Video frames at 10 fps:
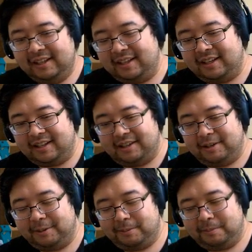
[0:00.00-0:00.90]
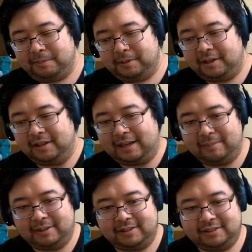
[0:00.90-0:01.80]
collab
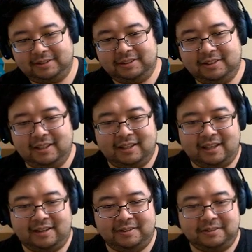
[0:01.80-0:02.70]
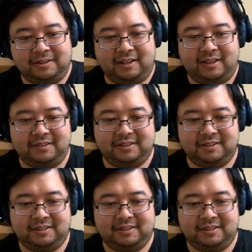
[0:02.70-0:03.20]
monsters. So you'll see a lot of those going here.